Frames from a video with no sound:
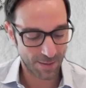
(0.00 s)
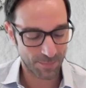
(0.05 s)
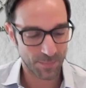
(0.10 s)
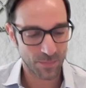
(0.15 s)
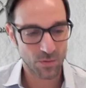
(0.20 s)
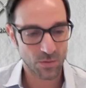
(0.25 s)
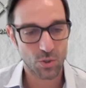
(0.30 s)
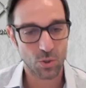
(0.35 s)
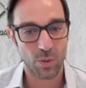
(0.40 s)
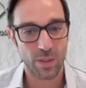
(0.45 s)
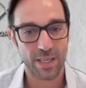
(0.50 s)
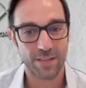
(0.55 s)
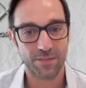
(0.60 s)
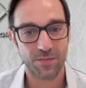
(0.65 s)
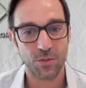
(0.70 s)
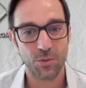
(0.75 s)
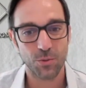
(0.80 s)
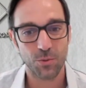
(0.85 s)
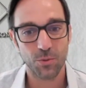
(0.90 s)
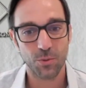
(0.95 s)
So
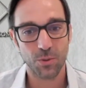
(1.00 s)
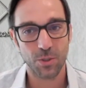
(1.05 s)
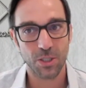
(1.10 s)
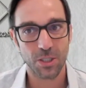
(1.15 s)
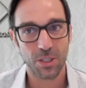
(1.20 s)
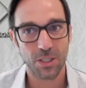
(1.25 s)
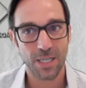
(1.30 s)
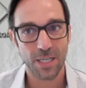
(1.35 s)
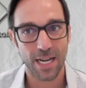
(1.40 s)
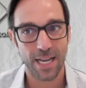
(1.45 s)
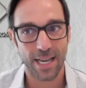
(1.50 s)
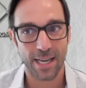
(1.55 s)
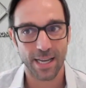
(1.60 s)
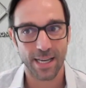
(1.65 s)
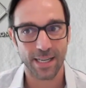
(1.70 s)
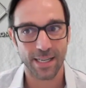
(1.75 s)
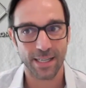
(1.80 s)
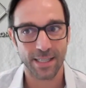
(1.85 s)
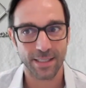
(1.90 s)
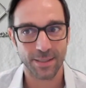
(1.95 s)
if you were
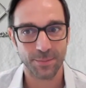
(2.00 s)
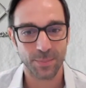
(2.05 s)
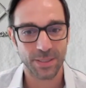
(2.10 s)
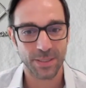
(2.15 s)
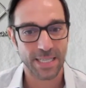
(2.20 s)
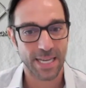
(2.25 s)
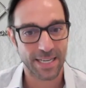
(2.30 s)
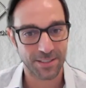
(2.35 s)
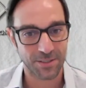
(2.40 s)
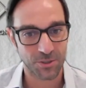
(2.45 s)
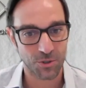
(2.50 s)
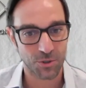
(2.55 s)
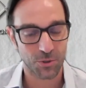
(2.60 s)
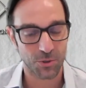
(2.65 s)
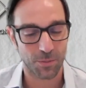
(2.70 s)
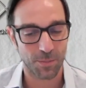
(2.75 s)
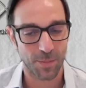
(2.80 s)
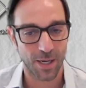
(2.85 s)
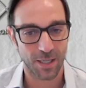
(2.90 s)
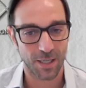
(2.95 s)
a
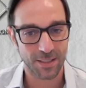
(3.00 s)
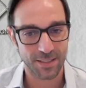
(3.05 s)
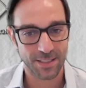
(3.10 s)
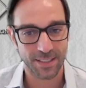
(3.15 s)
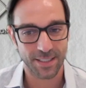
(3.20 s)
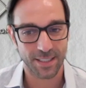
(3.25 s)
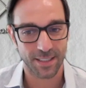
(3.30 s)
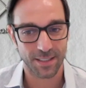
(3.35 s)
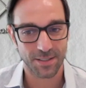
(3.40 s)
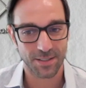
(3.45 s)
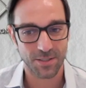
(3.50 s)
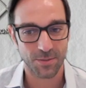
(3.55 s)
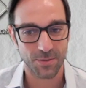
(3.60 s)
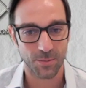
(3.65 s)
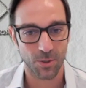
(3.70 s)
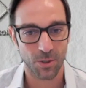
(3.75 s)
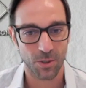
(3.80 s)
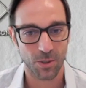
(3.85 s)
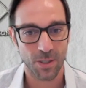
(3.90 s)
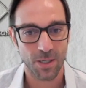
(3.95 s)
potential Moxie
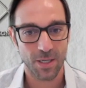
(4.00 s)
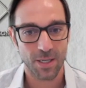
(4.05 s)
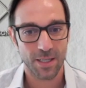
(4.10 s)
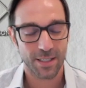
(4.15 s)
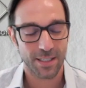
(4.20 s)
customer,